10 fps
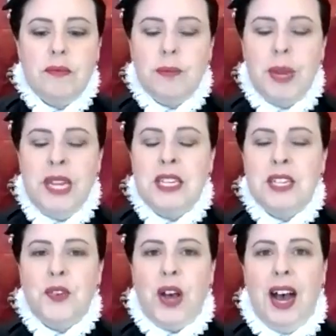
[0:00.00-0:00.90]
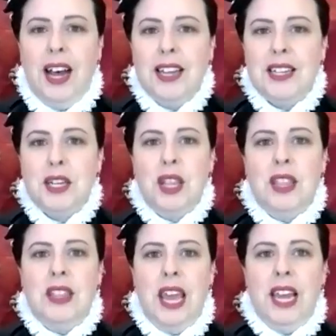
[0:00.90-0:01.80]
pieces of art
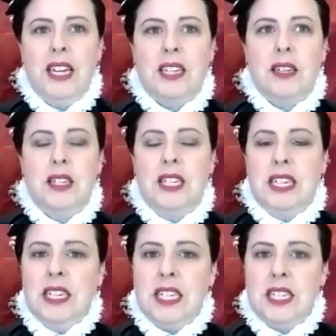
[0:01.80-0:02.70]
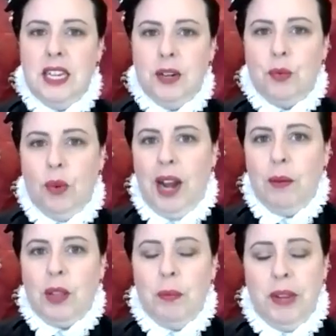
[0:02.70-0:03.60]
that didn't sit
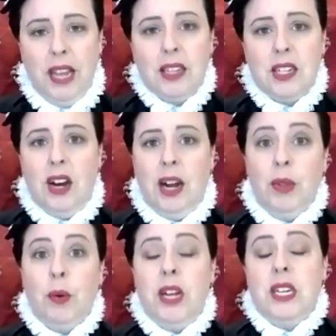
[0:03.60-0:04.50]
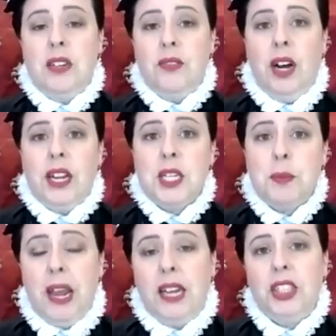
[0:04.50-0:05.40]
right with me at the time that were identified as
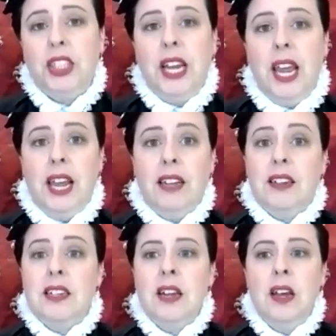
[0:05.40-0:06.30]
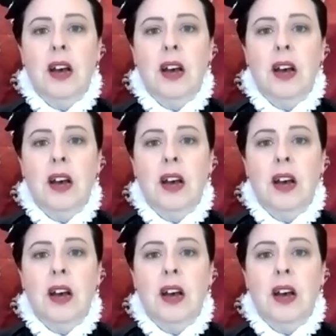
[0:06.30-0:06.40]
Spanish, and